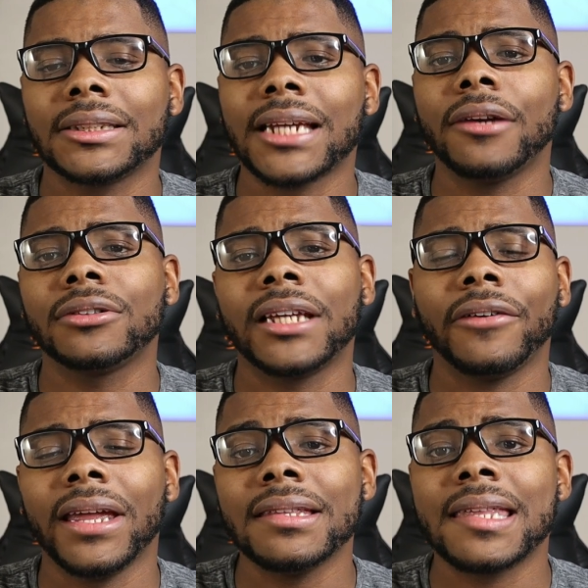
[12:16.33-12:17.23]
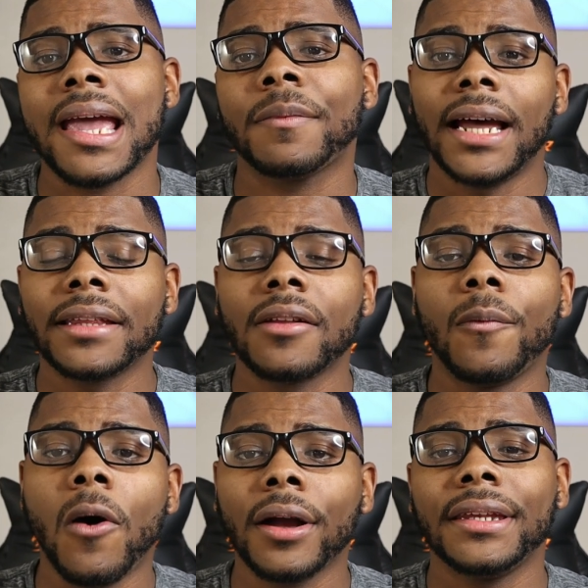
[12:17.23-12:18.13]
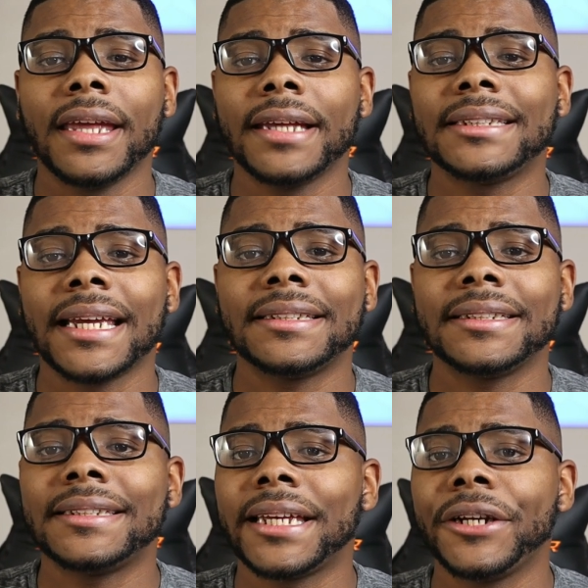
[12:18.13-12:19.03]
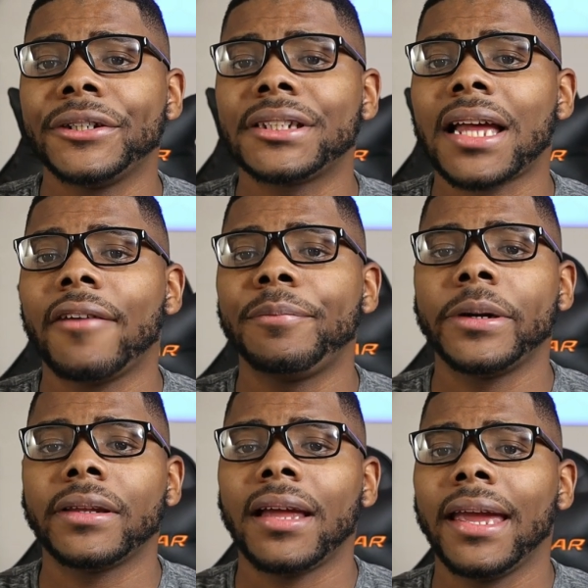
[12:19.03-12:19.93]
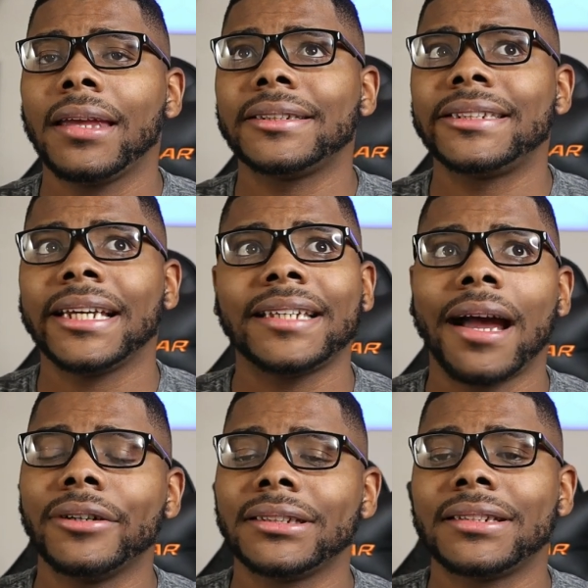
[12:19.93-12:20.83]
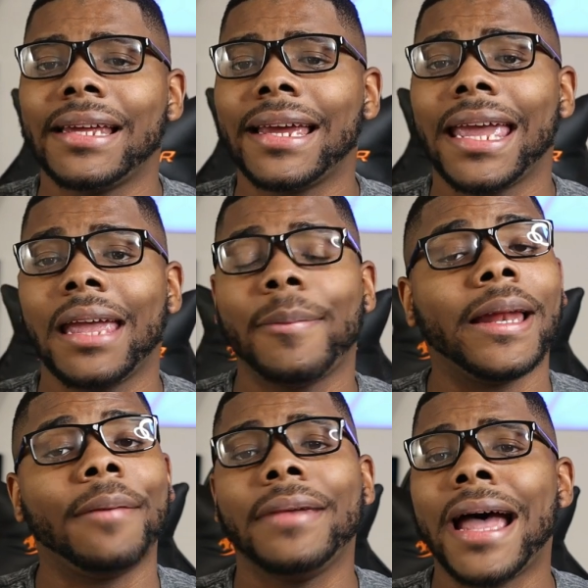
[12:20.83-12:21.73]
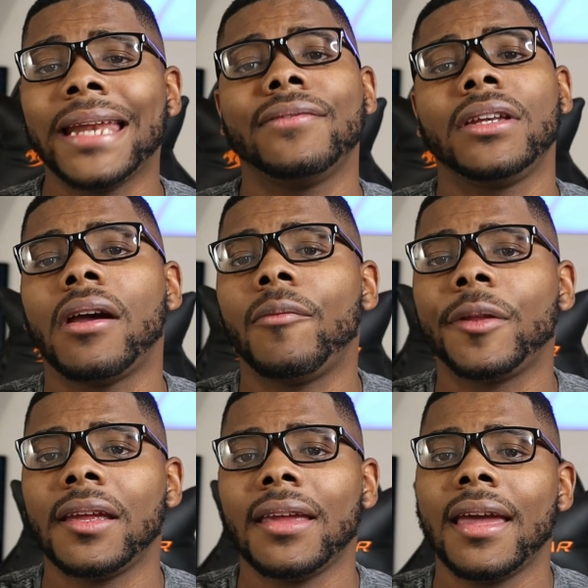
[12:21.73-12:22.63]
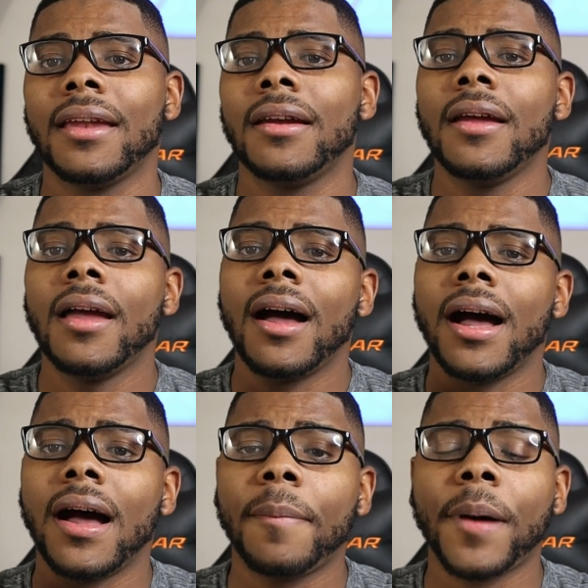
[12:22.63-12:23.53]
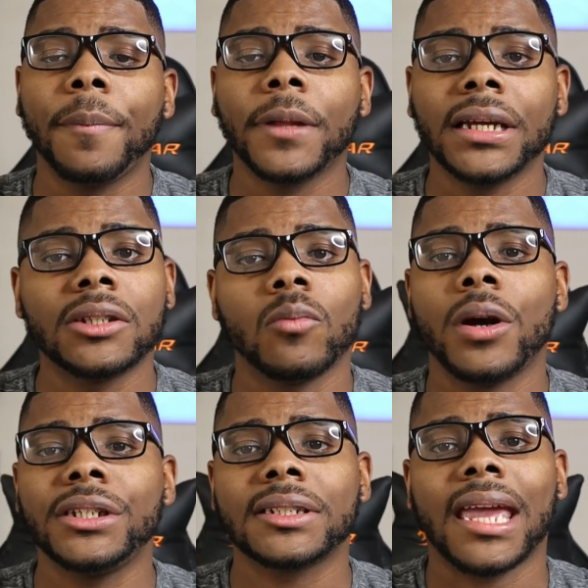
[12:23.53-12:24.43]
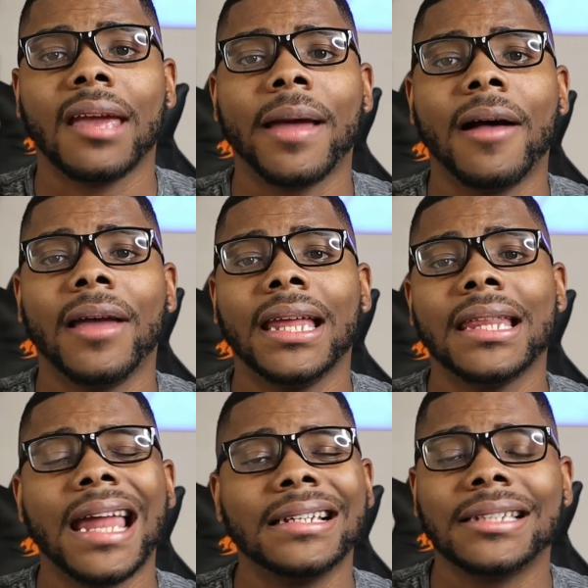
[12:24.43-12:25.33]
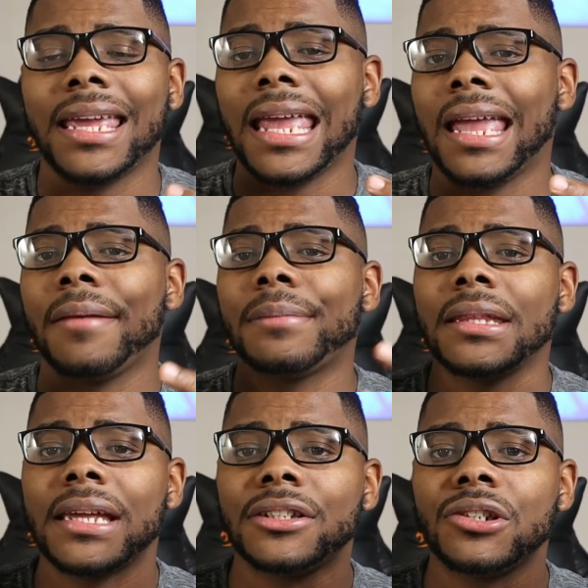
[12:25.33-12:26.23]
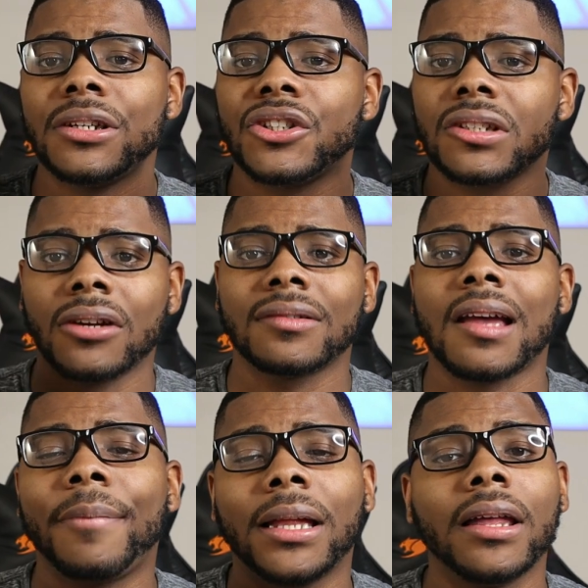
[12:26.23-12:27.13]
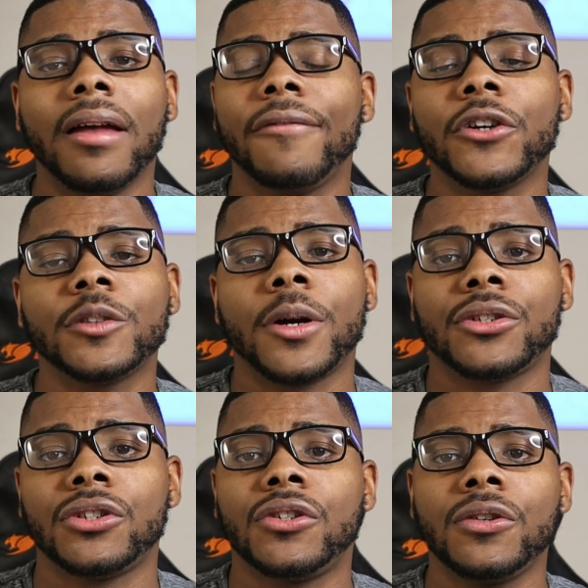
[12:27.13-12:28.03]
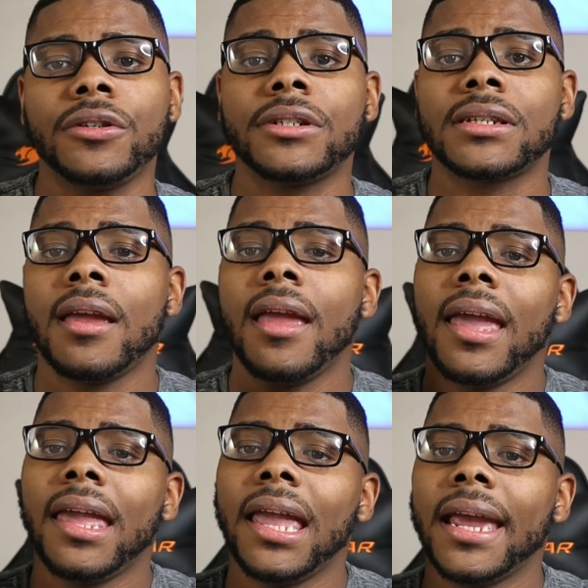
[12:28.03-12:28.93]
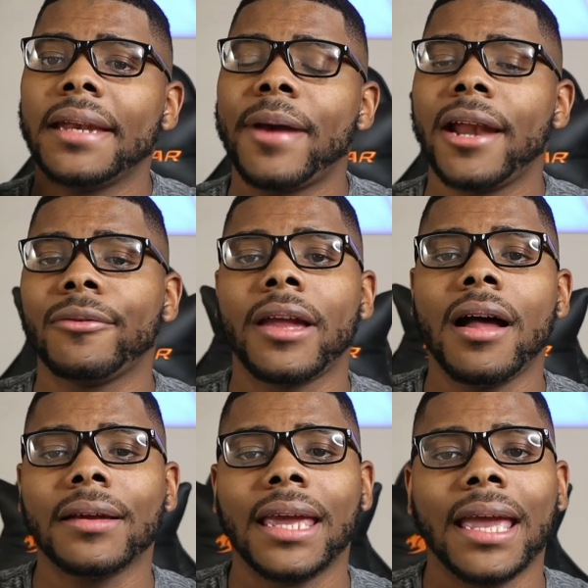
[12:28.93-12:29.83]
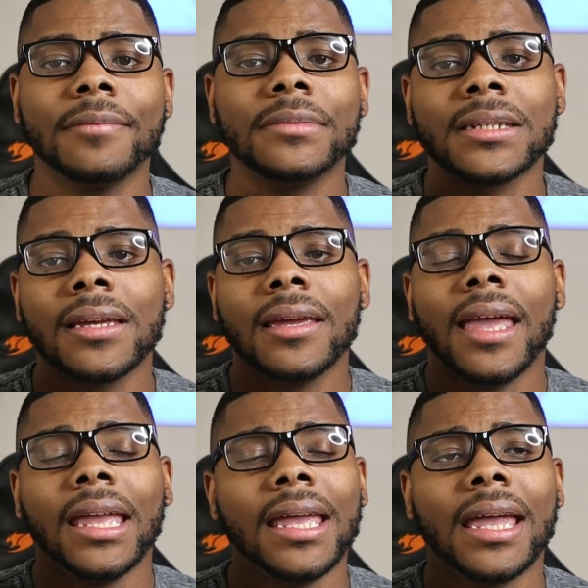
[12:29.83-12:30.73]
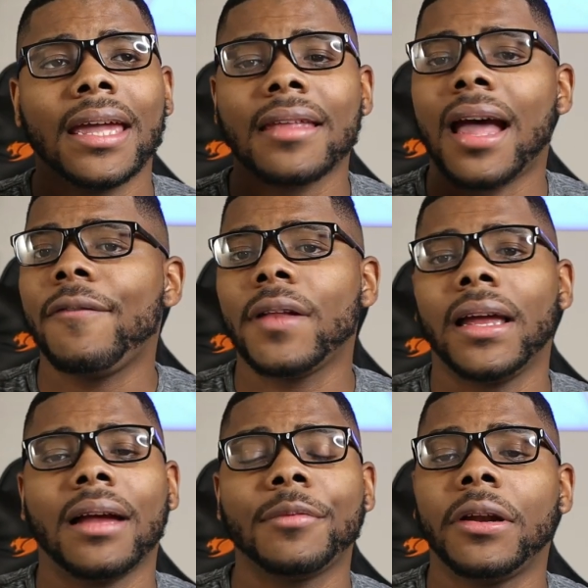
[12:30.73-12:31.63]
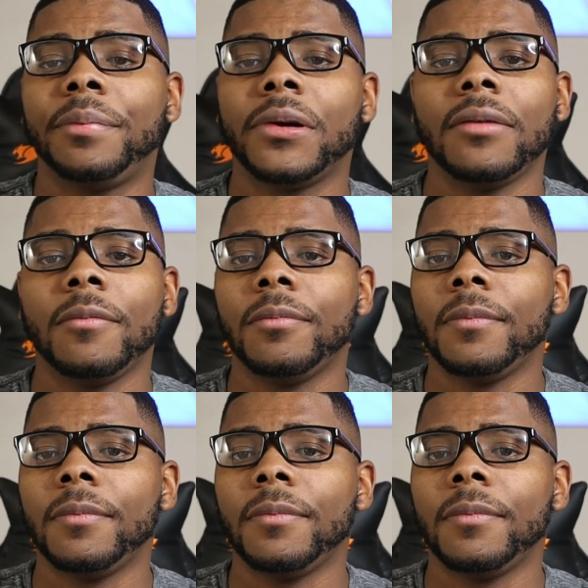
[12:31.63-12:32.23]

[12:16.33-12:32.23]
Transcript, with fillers: titles that are in-depth. Like the Walking Dead Saints and Sinners, I've put like 6 hours into that game, and I'm not even done with it yet. Population One just came out, and that is a game that you can just kill time. I love first-person shooters and battle royale games, and I feel like I'm going to put